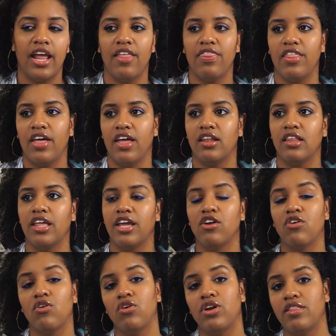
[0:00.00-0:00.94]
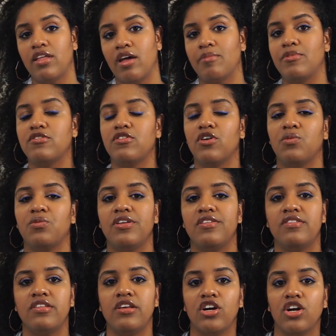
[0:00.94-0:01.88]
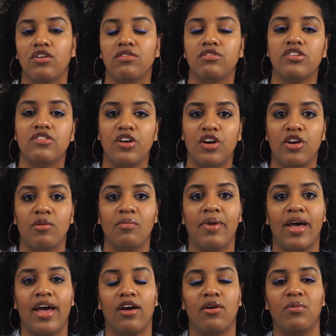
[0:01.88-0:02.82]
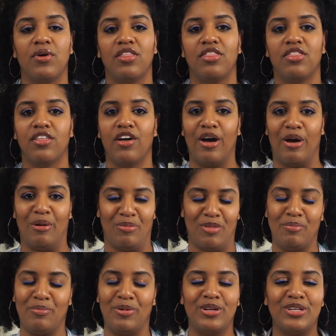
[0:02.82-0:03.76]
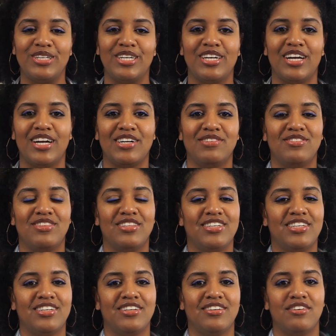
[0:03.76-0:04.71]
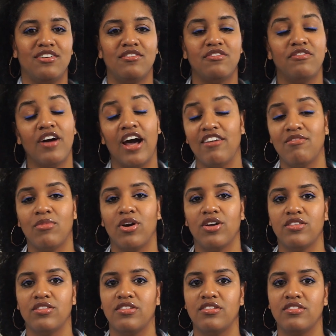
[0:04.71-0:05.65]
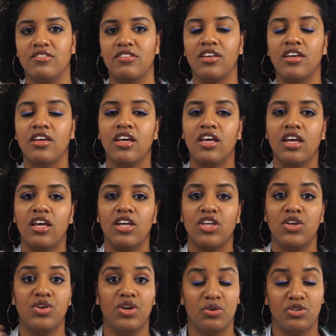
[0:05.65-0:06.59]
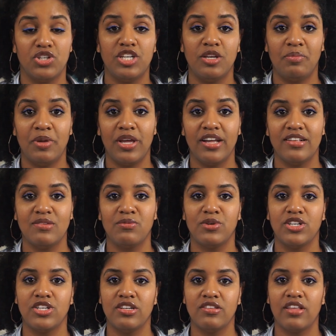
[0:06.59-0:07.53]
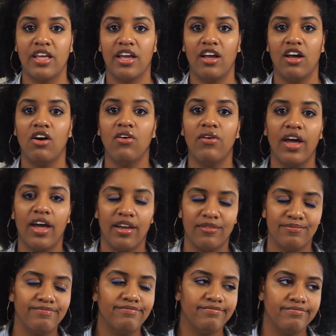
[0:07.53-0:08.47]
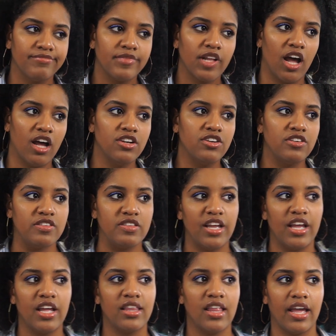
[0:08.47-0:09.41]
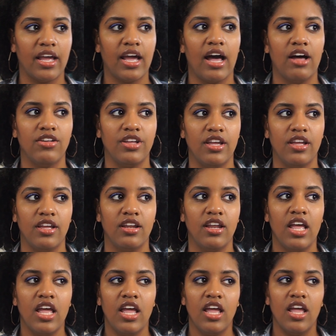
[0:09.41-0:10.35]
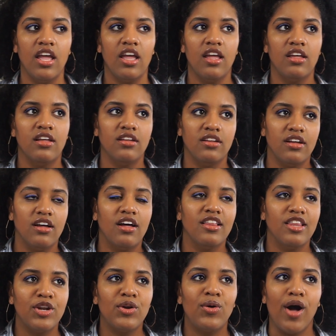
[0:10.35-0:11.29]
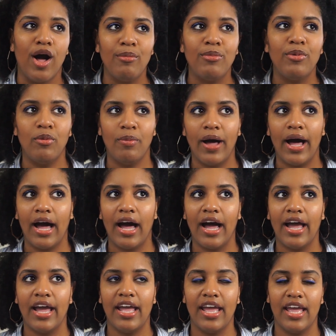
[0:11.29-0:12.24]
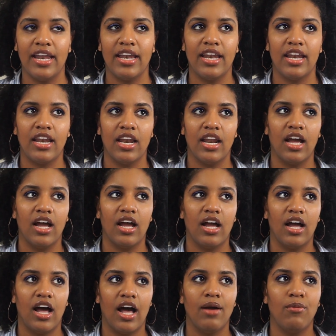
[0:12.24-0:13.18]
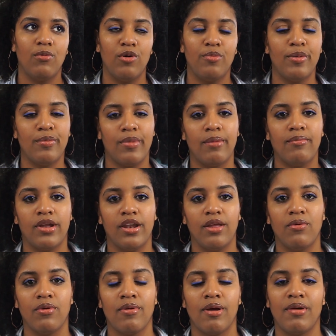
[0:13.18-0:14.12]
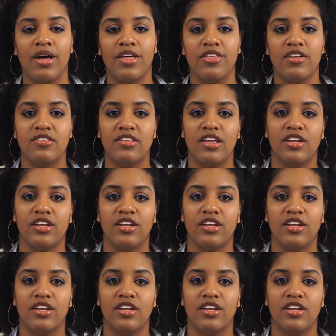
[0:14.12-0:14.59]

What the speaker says: And then later on in the episode, we see her return back with the booklet of the 5 Marthas, you know, she picked, where she's like, okay, I understand, like, I'll eat a little humble pie and I will put my money where my mouth is.